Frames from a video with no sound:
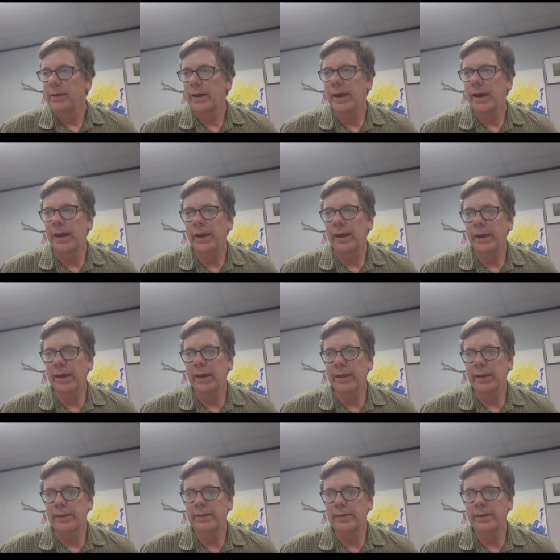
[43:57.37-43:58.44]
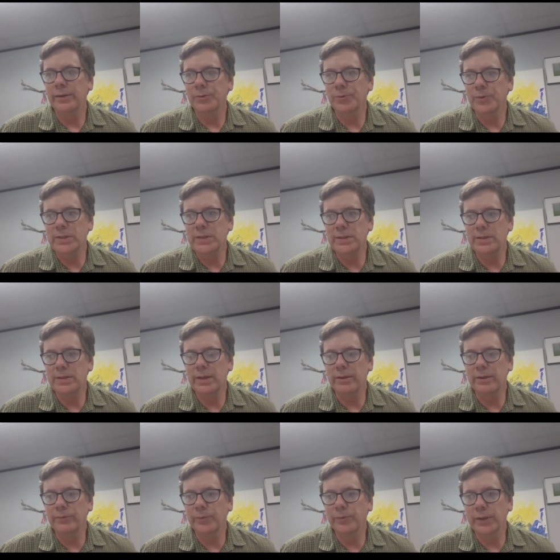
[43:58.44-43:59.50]
and it was
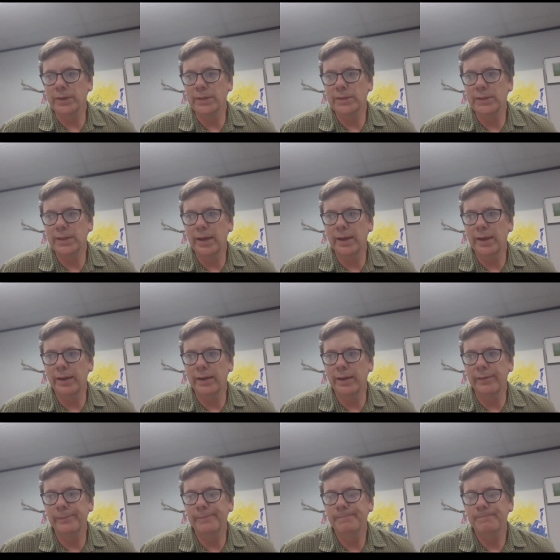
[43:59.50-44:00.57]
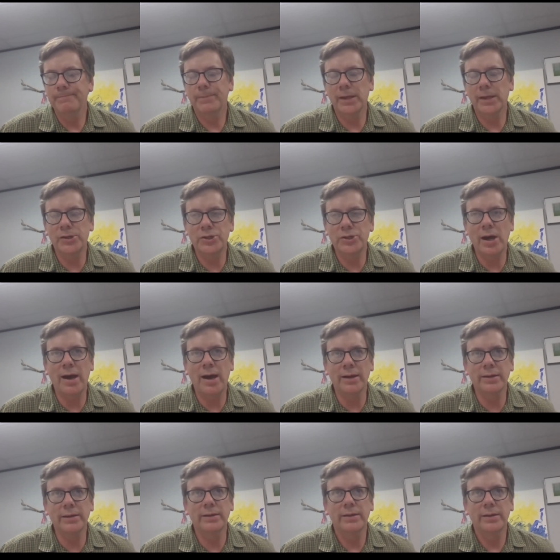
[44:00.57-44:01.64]
it was uh, a shock